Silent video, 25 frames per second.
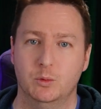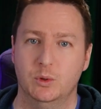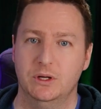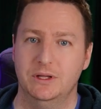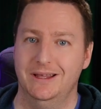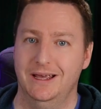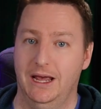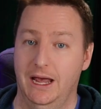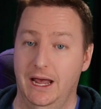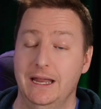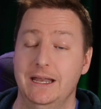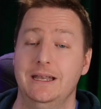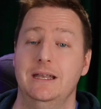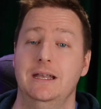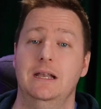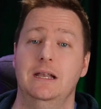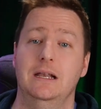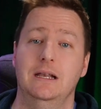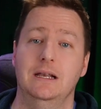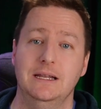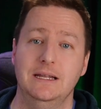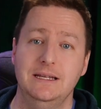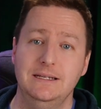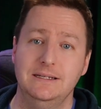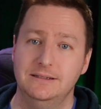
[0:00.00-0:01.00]
with at
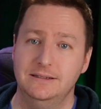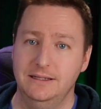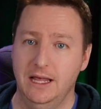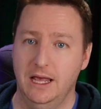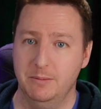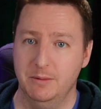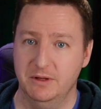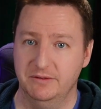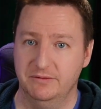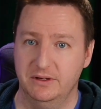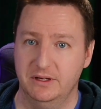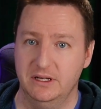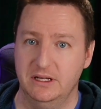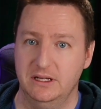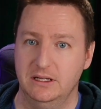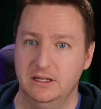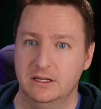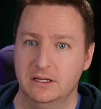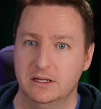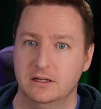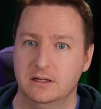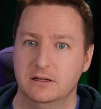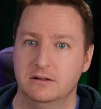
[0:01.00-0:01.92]
least MFA